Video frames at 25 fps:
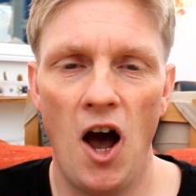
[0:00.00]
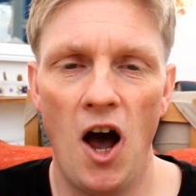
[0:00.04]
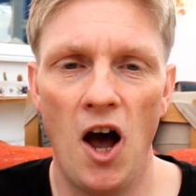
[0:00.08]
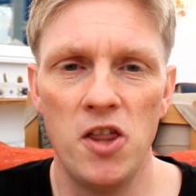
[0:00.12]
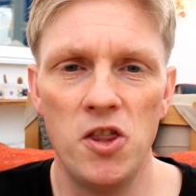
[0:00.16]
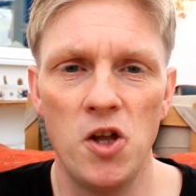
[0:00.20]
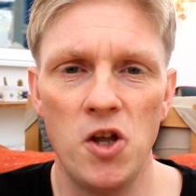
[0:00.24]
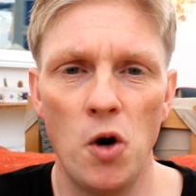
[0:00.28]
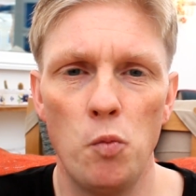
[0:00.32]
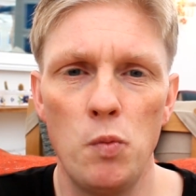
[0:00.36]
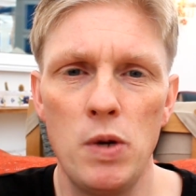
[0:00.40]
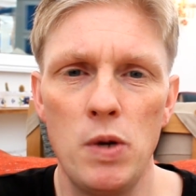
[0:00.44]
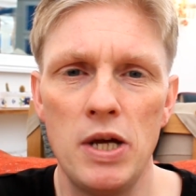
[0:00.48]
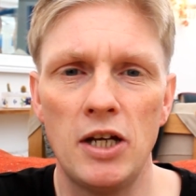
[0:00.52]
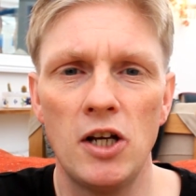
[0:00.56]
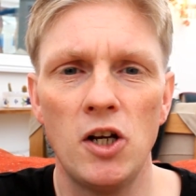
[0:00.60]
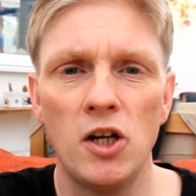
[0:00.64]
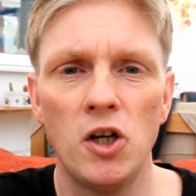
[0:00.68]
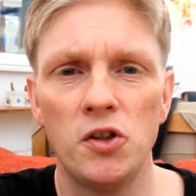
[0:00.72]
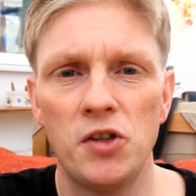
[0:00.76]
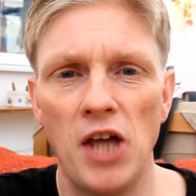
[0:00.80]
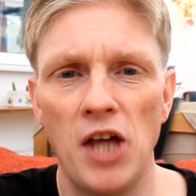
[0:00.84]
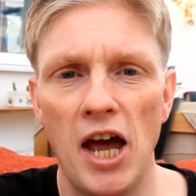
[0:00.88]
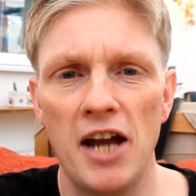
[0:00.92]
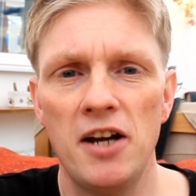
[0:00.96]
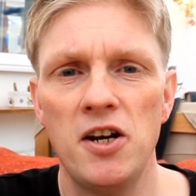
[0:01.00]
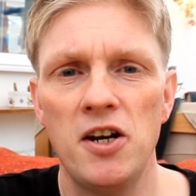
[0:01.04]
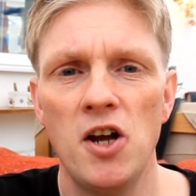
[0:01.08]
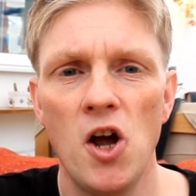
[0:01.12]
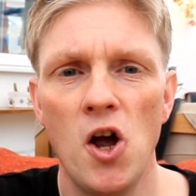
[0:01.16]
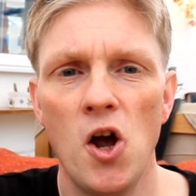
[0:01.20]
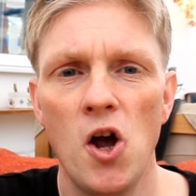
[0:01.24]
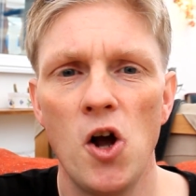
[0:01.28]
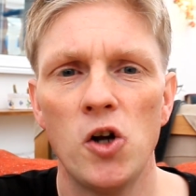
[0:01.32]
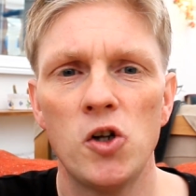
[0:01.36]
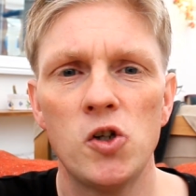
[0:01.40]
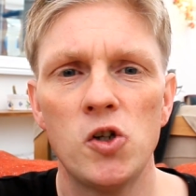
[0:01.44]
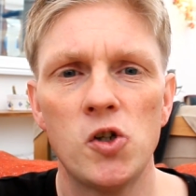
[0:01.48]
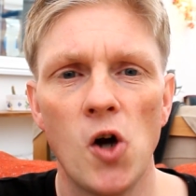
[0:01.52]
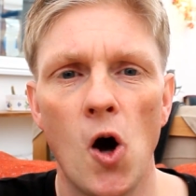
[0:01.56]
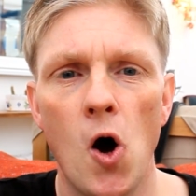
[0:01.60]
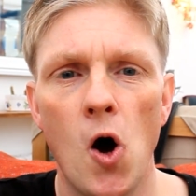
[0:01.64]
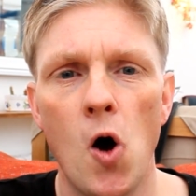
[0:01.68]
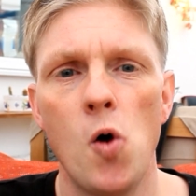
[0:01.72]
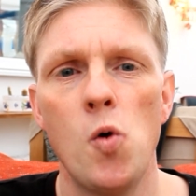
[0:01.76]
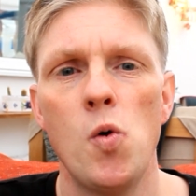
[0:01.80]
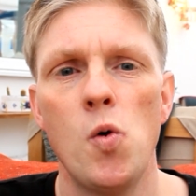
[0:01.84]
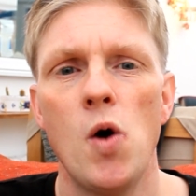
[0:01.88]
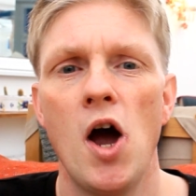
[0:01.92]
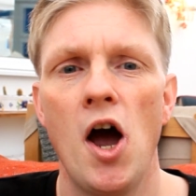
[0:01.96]
and that we can then
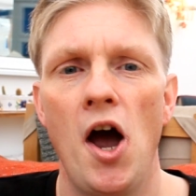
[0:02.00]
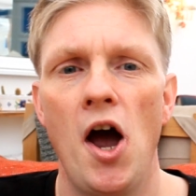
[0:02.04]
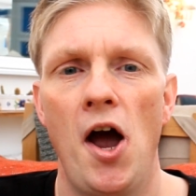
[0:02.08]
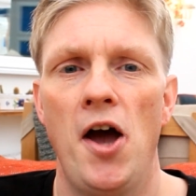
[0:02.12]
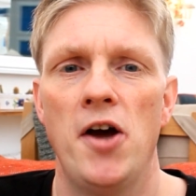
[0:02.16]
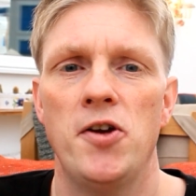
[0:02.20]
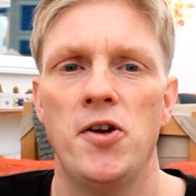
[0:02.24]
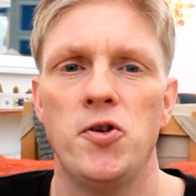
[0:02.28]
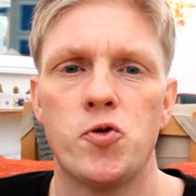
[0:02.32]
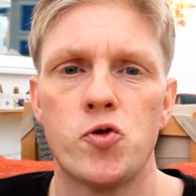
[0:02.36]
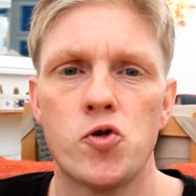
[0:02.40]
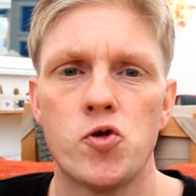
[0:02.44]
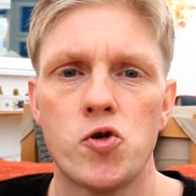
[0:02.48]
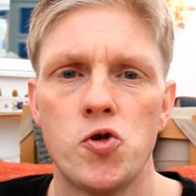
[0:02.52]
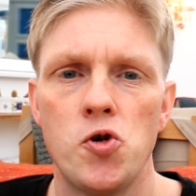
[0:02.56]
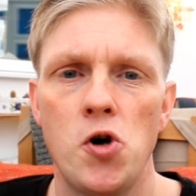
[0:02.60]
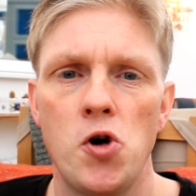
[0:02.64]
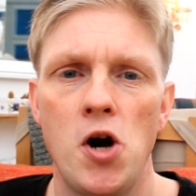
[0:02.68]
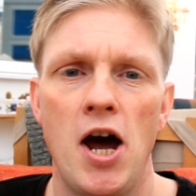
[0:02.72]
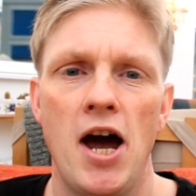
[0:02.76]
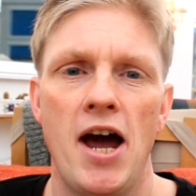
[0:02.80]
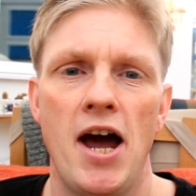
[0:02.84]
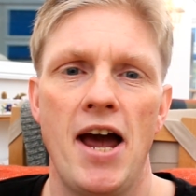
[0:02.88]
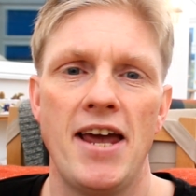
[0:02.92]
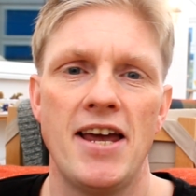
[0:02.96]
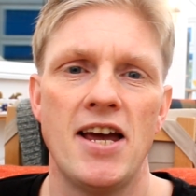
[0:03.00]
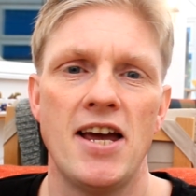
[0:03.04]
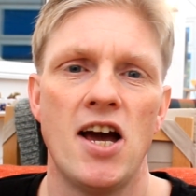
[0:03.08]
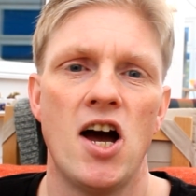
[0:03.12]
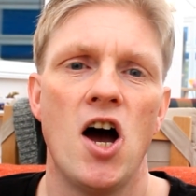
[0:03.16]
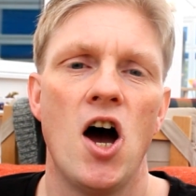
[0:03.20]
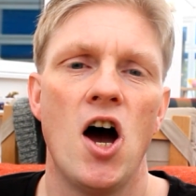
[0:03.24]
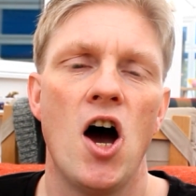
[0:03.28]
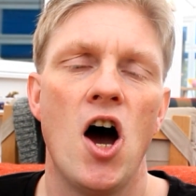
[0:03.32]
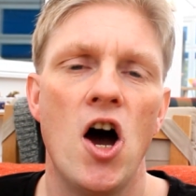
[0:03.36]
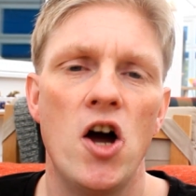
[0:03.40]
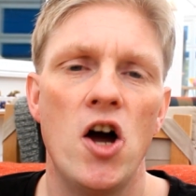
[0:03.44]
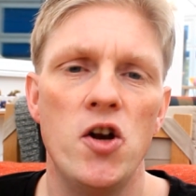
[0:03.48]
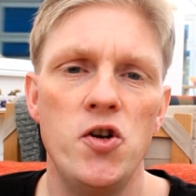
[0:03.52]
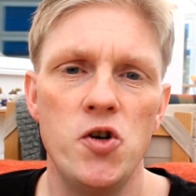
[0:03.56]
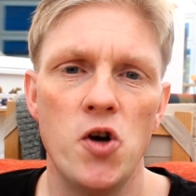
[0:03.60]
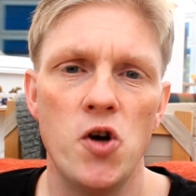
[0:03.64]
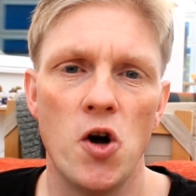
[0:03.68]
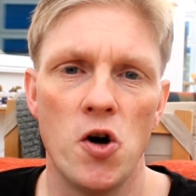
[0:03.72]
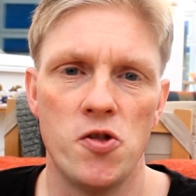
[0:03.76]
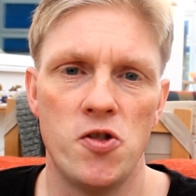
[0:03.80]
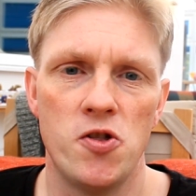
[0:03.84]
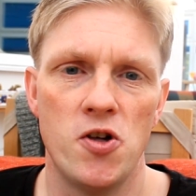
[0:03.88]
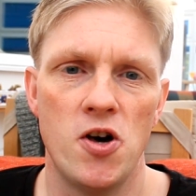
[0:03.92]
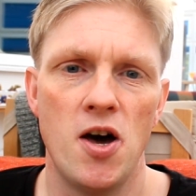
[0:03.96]
go and try
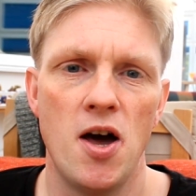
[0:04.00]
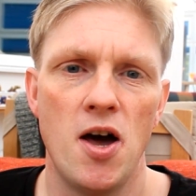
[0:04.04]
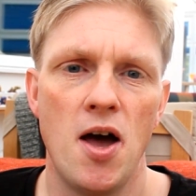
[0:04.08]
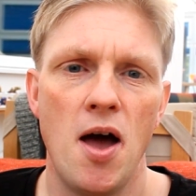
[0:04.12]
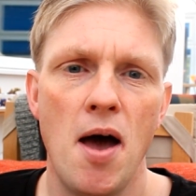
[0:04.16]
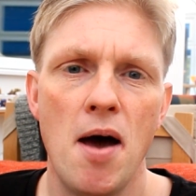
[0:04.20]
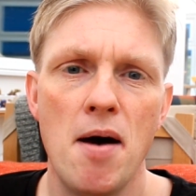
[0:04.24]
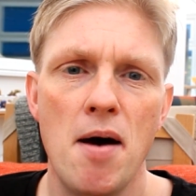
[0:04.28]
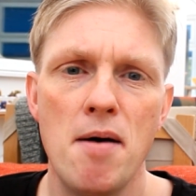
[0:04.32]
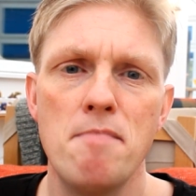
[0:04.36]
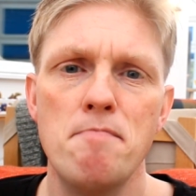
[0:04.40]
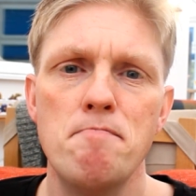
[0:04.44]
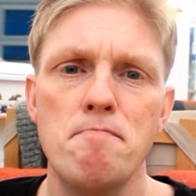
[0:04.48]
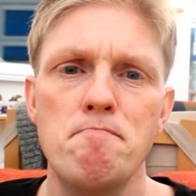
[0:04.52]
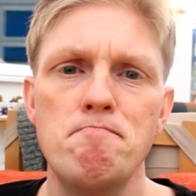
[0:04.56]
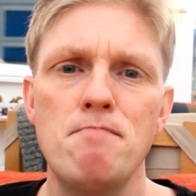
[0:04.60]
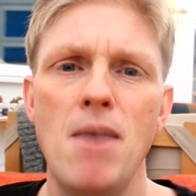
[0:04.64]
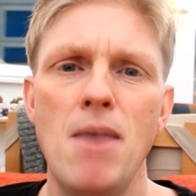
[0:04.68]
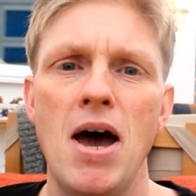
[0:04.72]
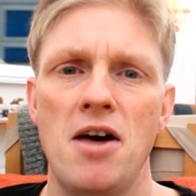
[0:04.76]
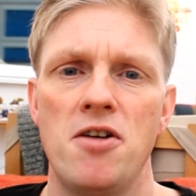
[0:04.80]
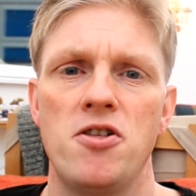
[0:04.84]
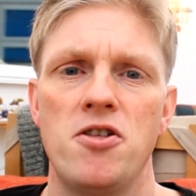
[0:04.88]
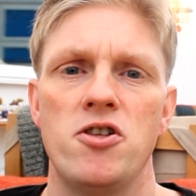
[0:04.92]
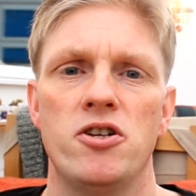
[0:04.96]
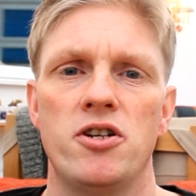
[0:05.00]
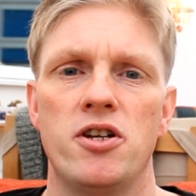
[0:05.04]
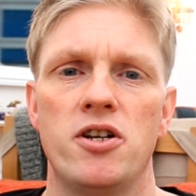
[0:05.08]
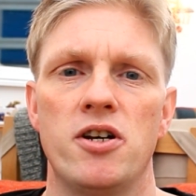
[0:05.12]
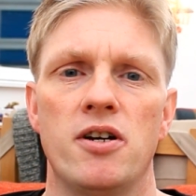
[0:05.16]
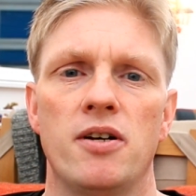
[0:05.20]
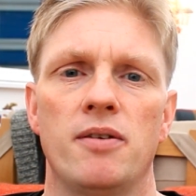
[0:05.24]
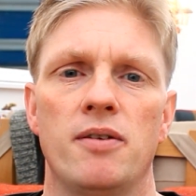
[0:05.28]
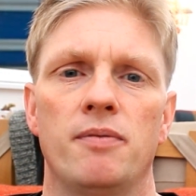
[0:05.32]
another method.